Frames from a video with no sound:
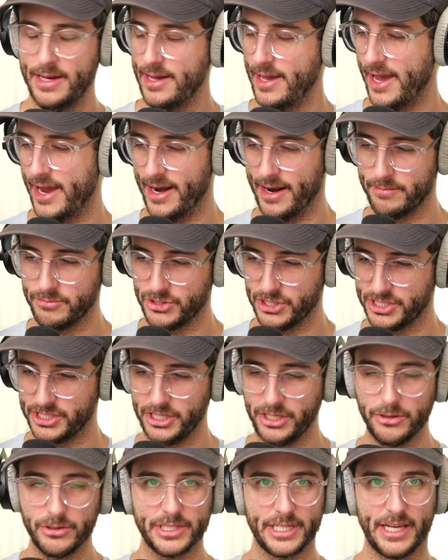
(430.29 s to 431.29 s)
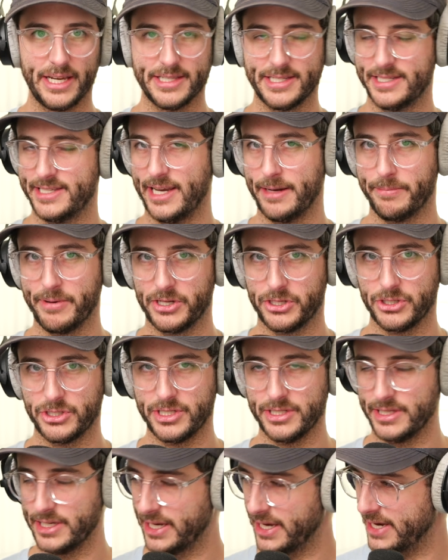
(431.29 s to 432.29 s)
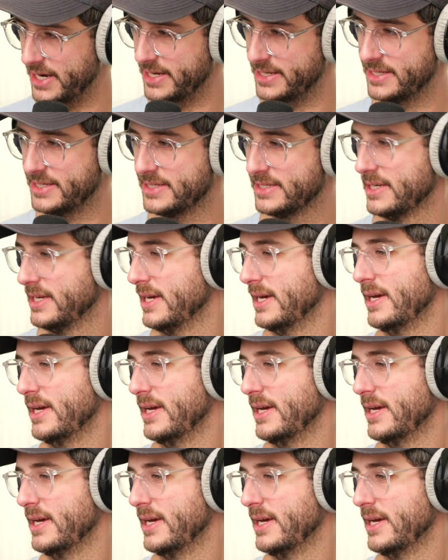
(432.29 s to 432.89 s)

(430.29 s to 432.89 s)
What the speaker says: and I'm just using it to take pictures of the kids